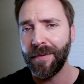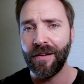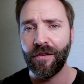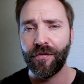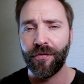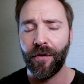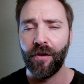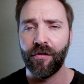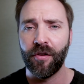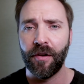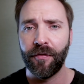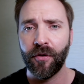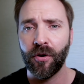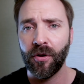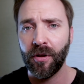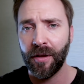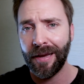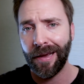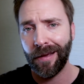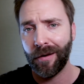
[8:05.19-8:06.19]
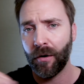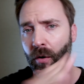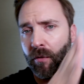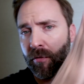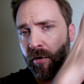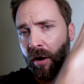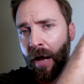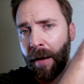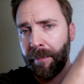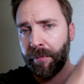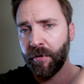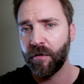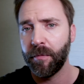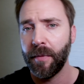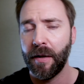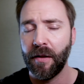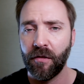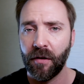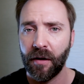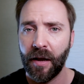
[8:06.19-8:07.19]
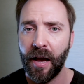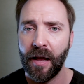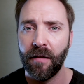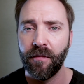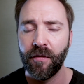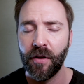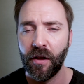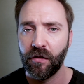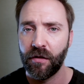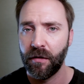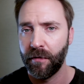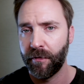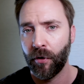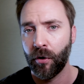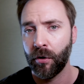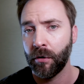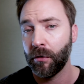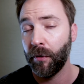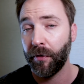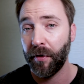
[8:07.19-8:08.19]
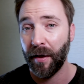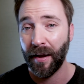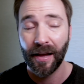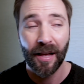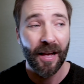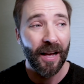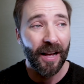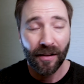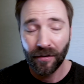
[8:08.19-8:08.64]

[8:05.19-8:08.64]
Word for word: means falls off early, and overhop, which means it kind of does the vertical thing.